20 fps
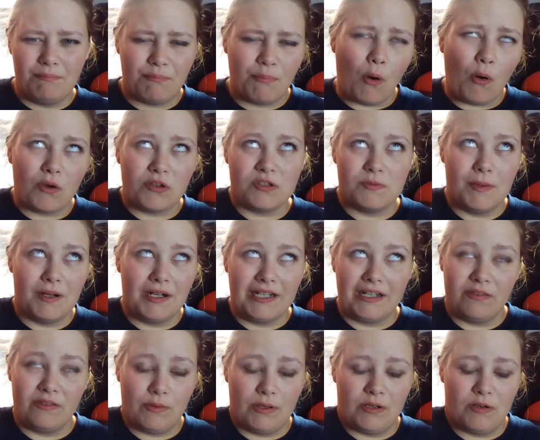approximately
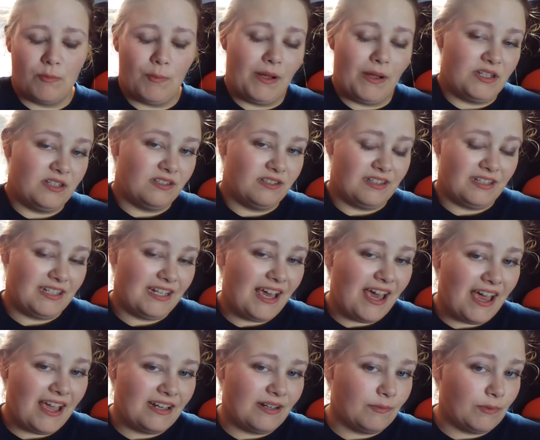300 pages a
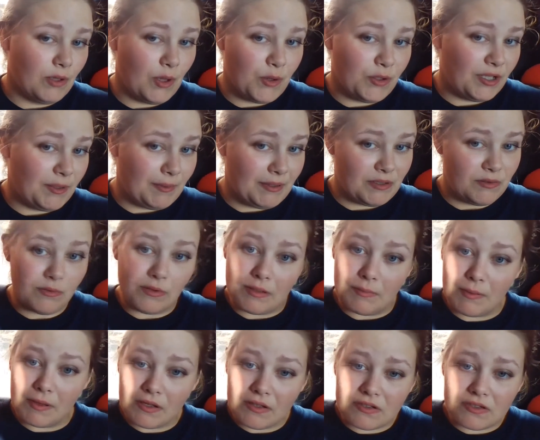day, and it will only be three
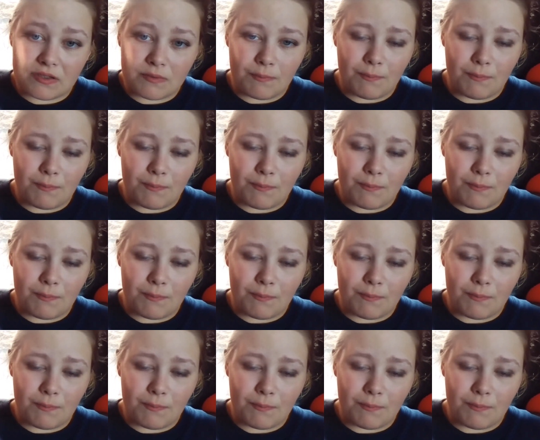books,